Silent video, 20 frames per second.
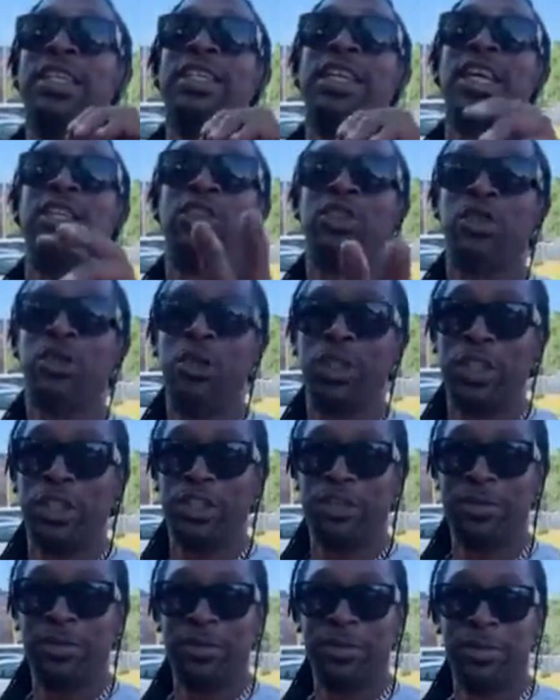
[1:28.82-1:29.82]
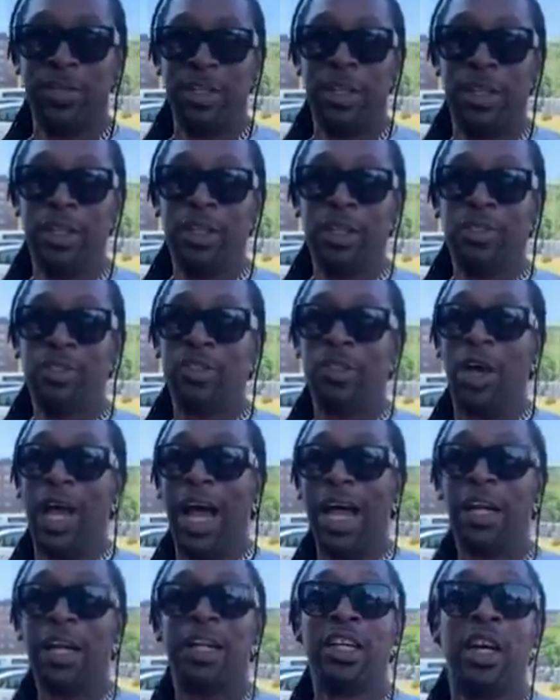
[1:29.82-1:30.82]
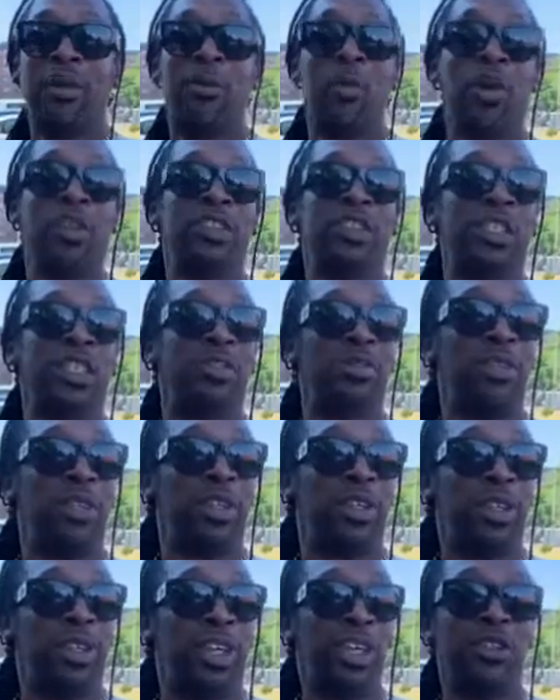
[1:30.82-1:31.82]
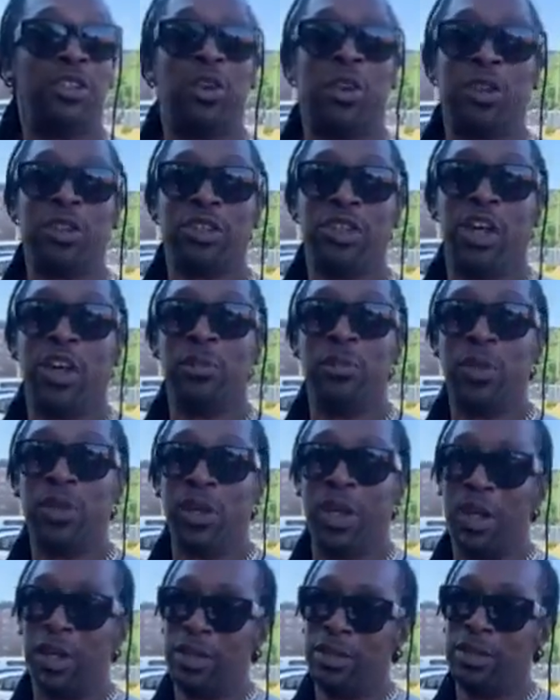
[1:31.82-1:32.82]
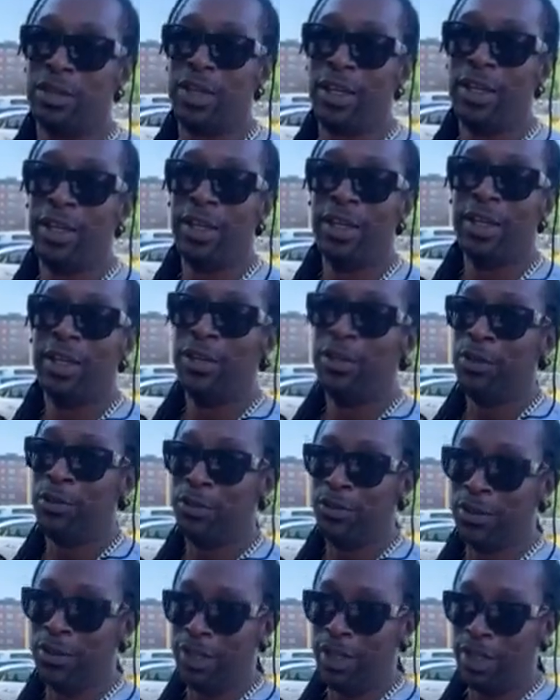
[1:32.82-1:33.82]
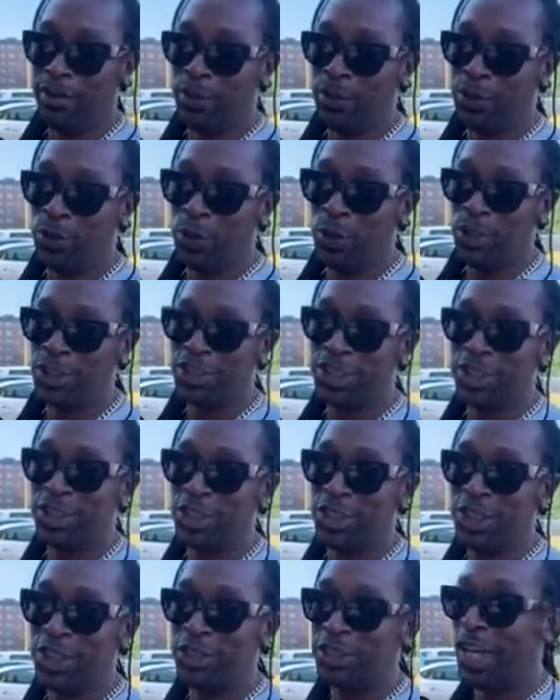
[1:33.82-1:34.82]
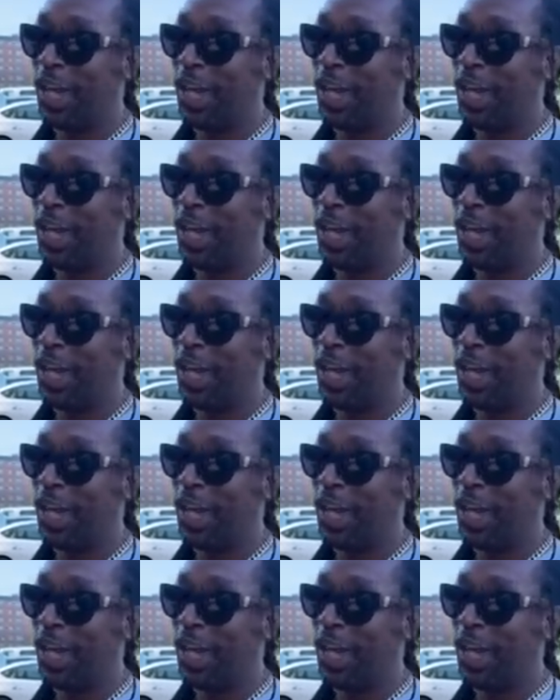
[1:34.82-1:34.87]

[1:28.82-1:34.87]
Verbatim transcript: Kitsugen. Okay. So I could come on TV and talk stuff because 26 years,